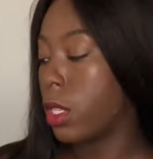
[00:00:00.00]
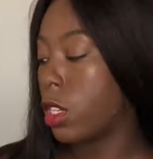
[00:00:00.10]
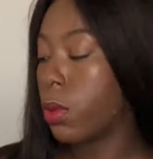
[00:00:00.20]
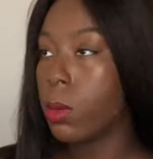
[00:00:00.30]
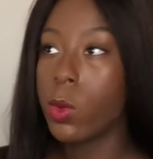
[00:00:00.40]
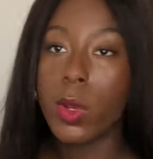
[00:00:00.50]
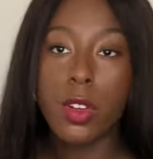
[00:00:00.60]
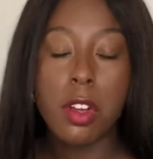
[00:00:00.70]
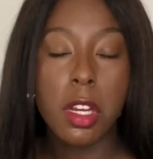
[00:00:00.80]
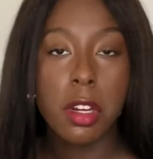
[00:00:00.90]
You're probably
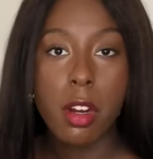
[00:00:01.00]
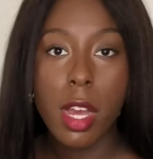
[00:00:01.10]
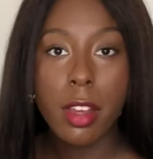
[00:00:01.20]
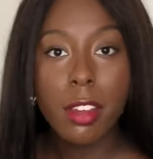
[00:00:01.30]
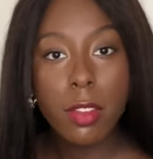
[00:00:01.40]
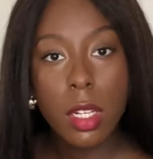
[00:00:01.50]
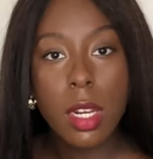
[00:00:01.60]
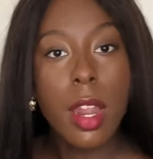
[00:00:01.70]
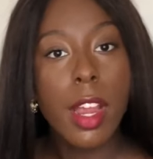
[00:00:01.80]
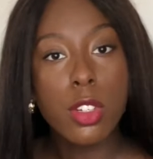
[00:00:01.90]
wondering, girl, how are you fitting
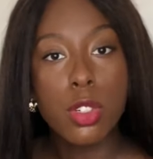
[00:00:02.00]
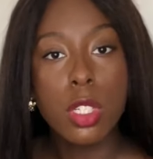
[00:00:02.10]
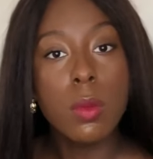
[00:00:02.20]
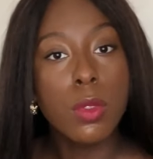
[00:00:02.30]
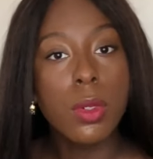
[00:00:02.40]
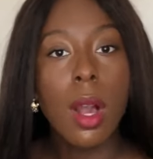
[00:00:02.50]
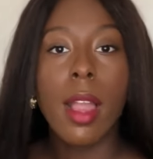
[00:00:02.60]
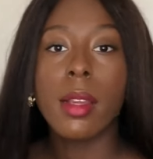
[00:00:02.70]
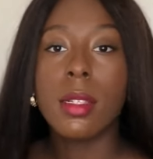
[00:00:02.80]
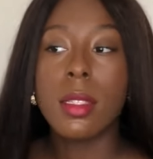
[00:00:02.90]
in an extra small?
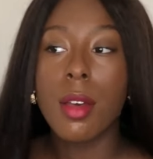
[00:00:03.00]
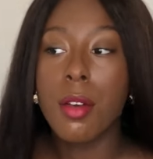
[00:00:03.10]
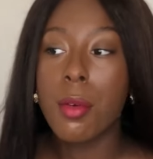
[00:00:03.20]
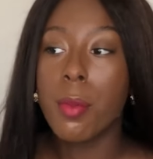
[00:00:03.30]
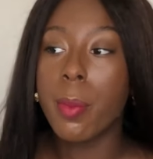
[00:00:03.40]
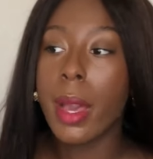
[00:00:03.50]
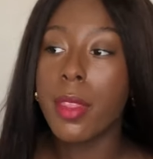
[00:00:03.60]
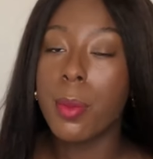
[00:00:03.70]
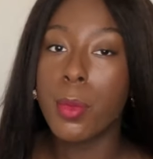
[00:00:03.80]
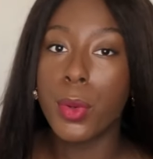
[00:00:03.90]
I could tell by
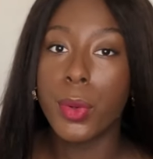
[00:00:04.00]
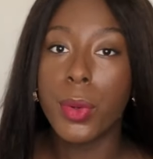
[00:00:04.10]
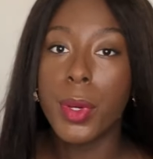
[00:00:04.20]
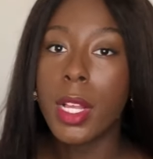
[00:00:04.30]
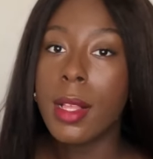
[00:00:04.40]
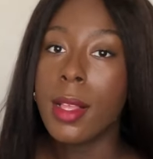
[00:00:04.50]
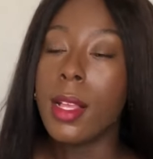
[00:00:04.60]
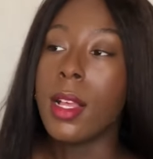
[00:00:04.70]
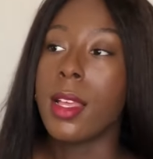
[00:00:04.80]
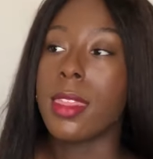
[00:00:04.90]
the model
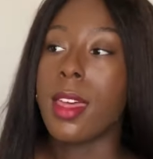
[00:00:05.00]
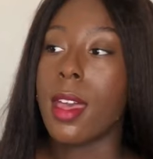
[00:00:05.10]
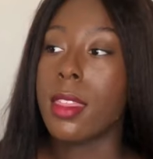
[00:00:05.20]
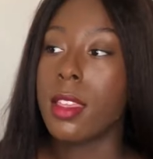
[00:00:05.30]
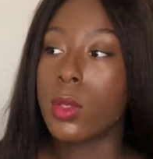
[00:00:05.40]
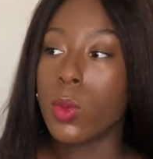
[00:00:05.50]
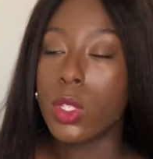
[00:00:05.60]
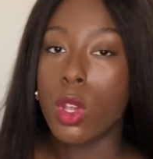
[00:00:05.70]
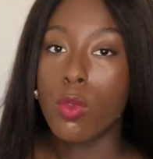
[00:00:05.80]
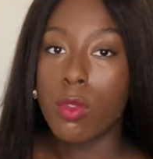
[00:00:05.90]
that this
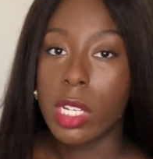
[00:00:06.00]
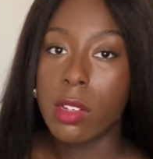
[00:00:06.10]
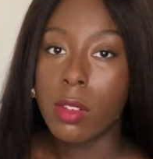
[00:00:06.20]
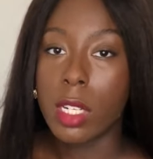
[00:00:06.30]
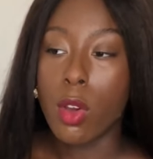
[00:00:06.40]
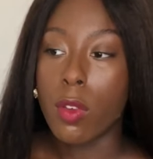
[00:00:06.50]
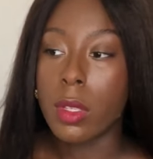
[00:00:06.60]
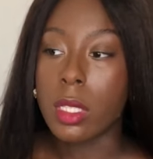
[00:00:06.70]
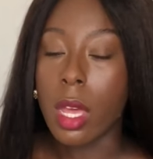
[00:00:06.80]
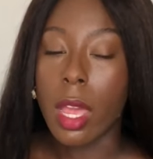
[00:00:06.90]
was a really, really
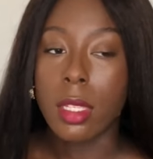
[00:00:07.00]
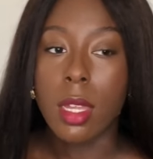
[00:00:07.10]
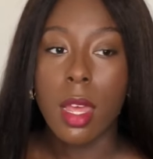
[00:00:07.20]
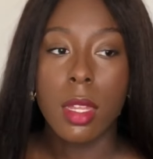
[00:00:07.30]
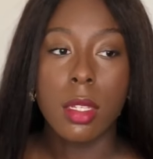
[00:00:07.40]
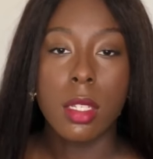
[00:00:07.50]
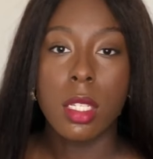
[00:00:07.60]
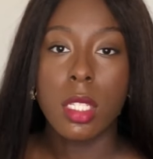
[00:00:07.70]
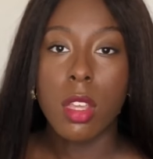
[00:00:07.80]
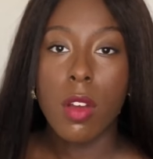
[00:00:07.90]
oversized, and
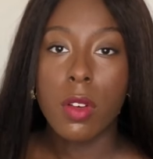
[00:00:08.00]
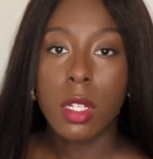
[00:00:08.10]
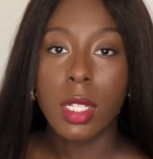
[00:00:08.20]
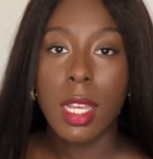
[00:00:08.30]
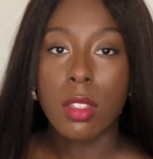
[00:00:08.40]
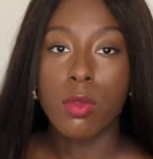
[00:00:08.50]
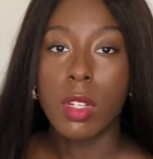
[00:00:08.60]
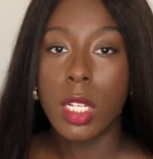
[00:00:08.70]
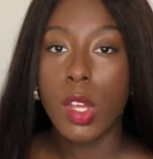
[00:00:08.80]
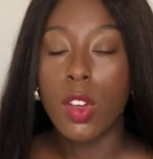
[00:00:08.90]
Zara gets
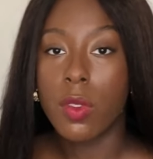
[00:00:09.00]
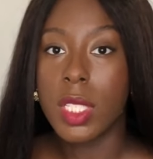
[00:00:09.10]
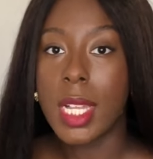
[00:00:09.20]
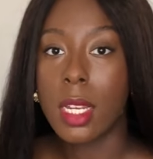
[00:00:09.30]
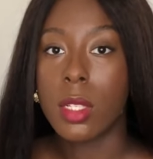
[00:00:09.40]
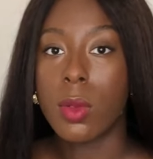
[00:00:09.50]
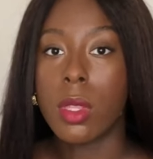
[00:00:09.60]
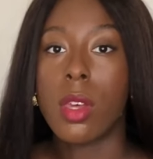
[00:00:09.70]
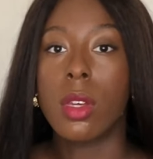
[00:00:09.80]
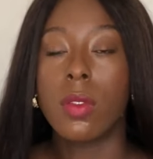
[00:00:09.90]
really overzealous with
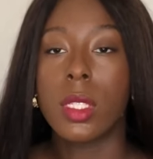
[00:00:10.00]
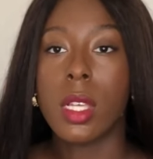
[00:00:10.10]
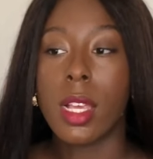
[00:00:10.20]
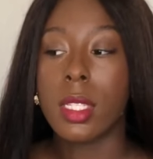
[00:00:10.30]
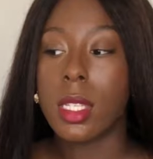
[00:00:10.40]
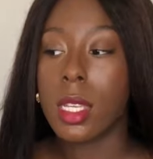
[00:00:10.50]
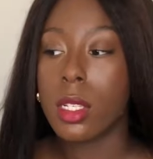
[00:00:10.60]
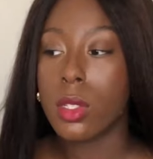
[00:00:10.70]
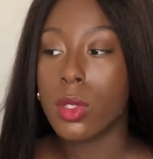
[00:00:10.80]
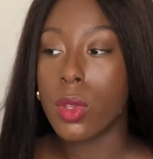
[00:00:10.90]
their oversized
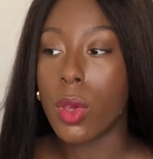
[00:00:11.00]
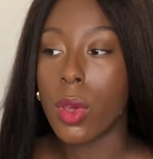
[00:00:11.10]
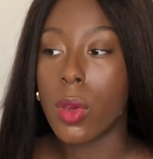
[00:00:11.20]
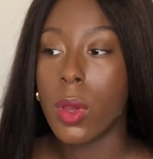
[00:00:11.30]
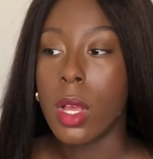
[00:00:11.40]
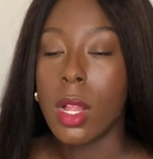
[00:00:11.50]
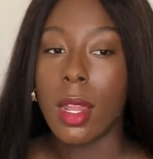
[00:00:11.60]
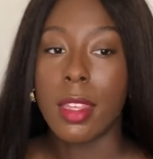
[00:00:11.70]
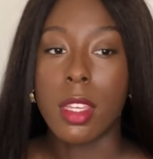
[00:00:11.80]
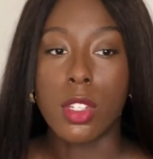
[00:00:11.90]
things. So
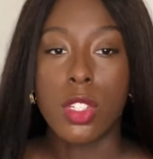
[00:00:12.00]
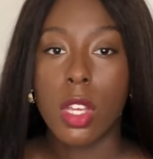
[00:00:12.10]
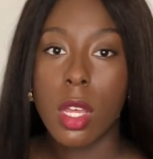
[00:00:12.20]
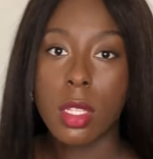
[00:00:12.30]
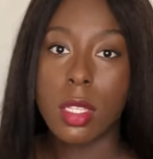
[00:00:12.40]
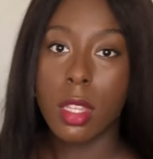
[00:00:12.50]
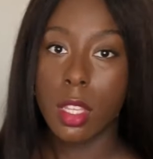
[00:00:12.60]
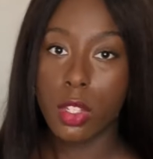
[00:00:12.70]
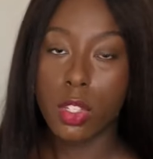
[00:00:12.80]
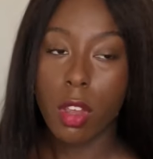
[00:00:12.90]
like their shirts,
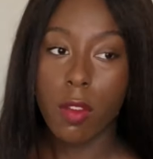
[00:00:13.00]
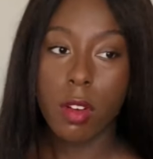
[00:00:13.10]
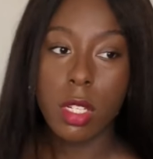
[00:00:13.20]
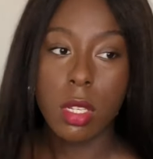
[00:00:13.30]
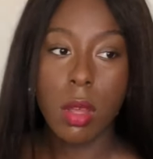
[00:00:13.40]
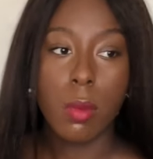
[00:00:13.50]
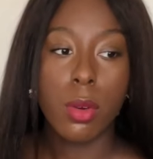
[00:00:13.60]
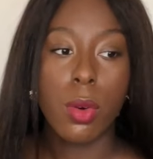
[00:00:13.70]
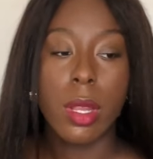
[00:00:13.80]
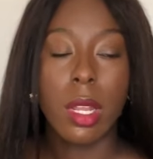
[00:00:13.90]
this shirt for
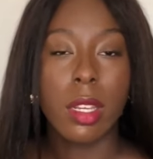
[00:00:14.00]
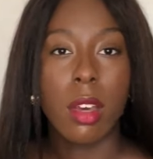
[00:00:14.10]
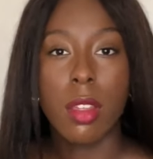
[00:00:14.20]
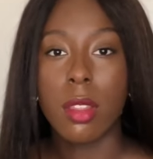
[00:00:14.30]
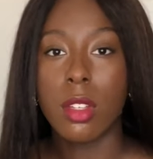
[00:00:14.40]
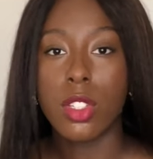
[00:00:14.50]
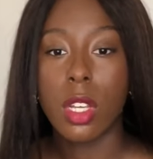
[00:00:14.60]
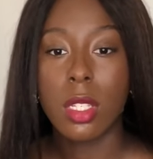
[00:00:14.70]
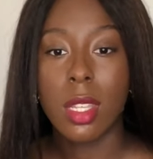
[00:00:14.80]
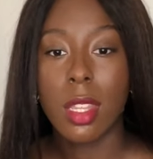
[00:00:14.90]
example, and like other
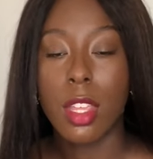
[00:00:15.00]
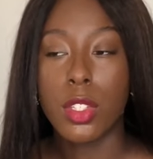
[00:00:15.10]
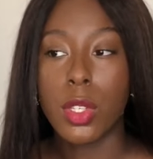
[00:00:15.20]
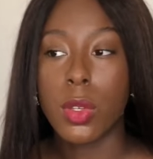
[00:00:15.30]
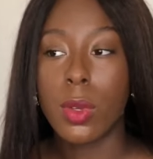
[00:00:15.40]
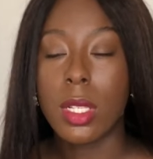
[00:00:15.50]
shirts that they do,